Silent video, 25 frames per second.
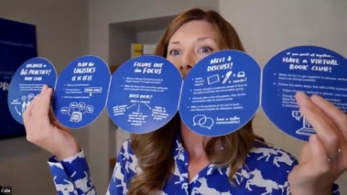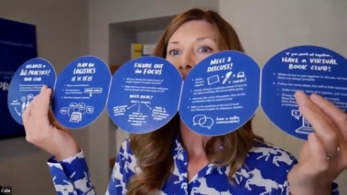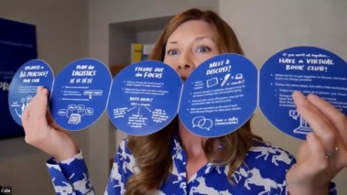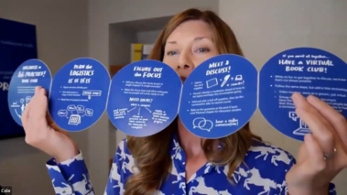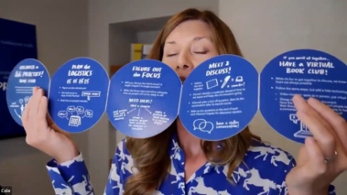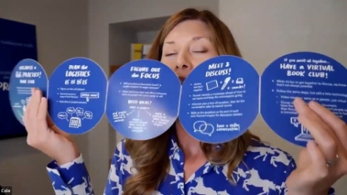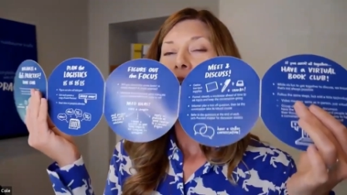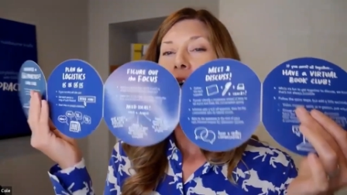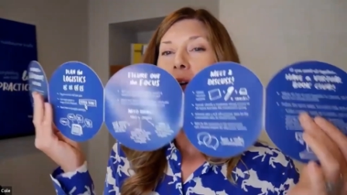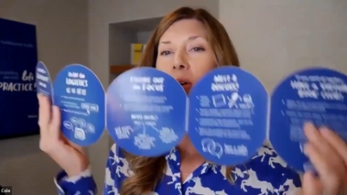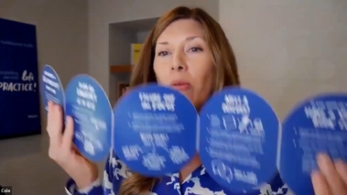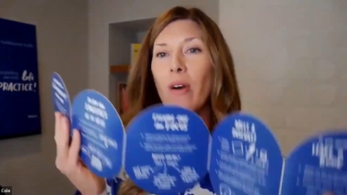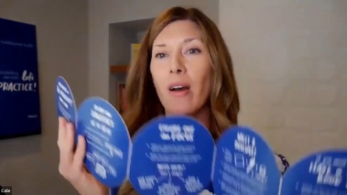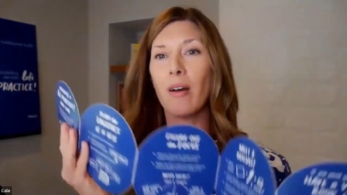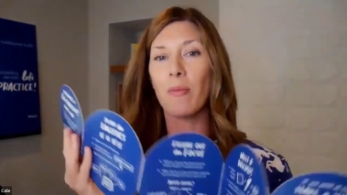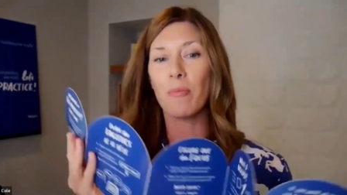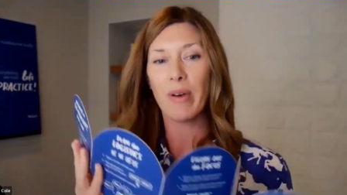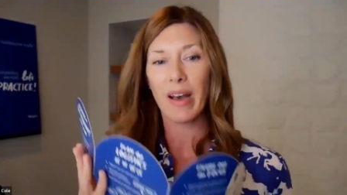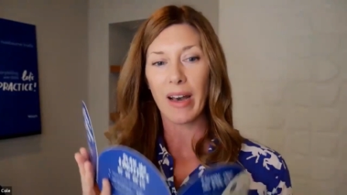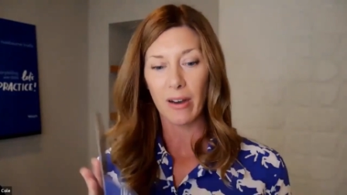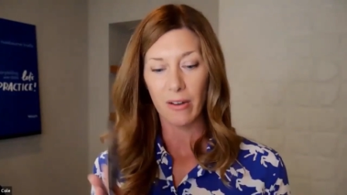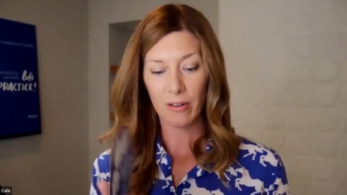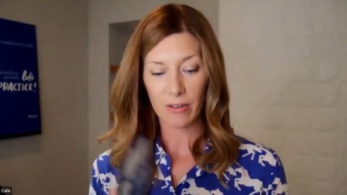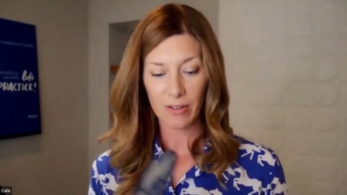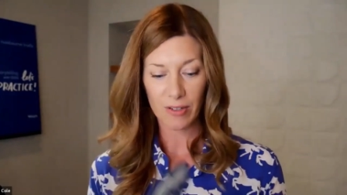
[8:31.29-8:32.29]
go
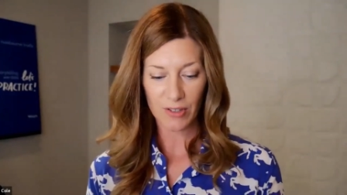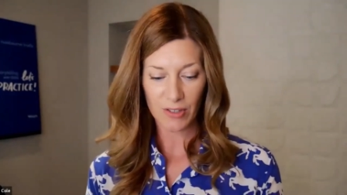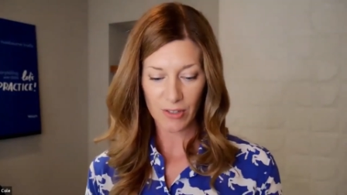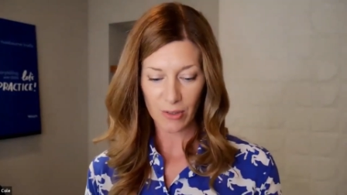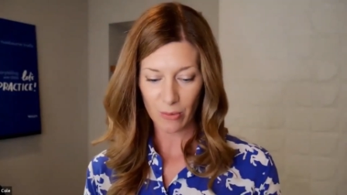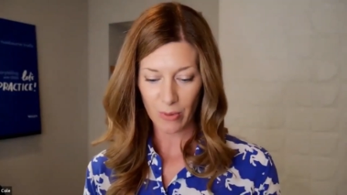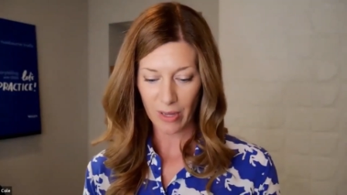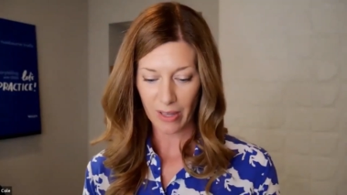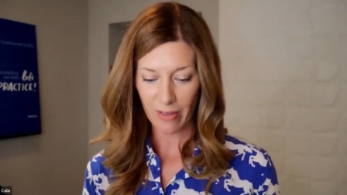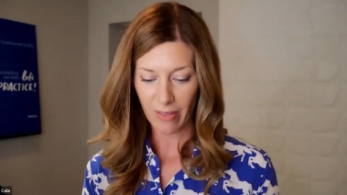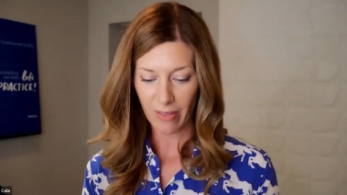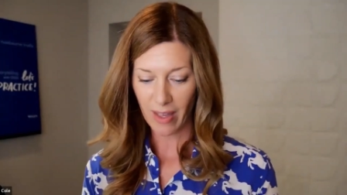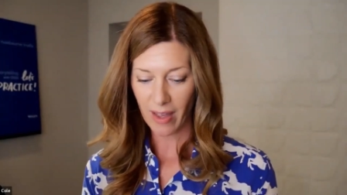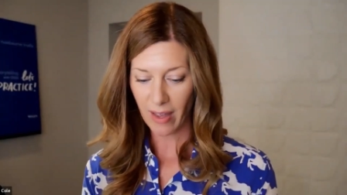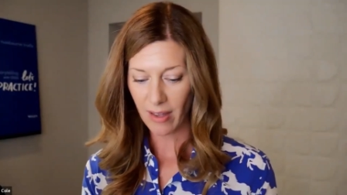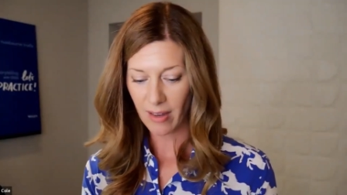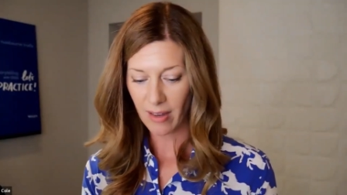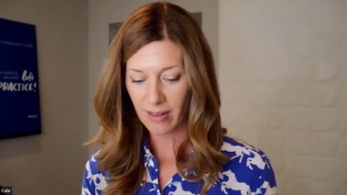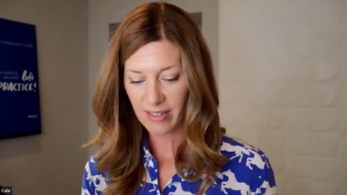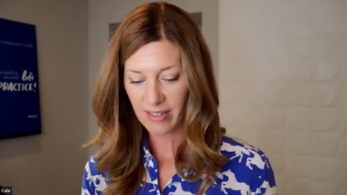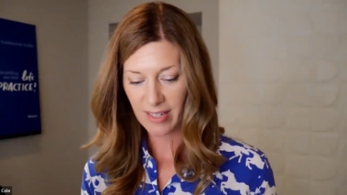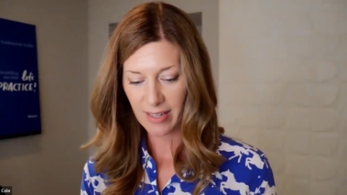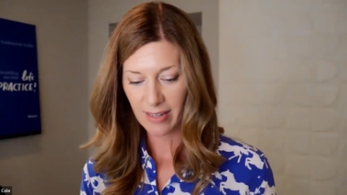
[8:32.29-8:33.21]
about doing that,